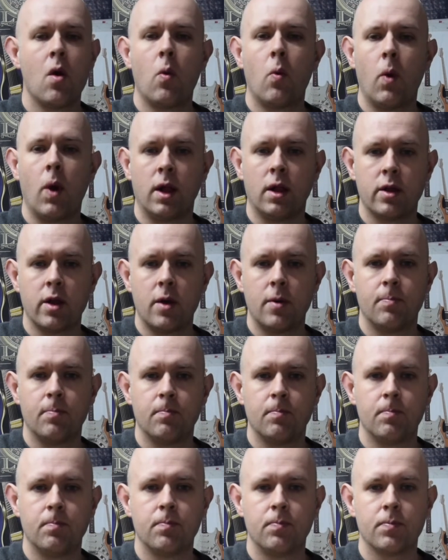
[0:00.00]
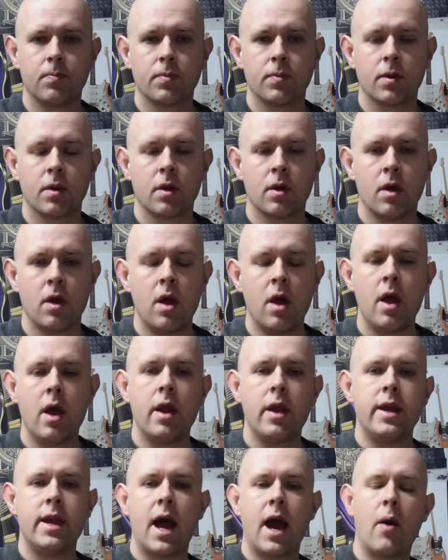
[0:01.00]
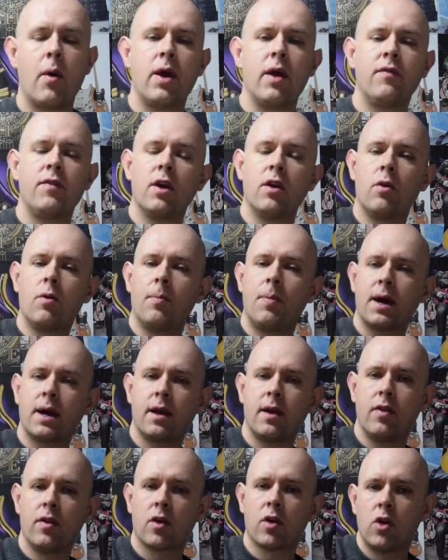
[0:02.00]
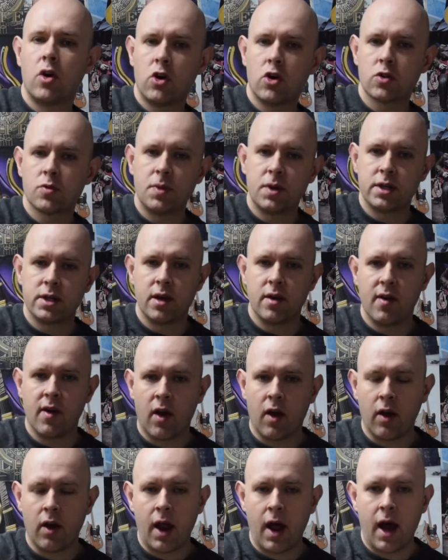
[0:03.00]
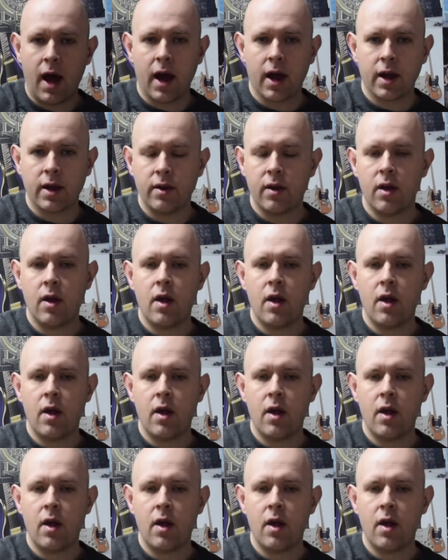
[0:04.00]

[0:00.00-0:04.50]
Well done. Now if you look back in the course material online,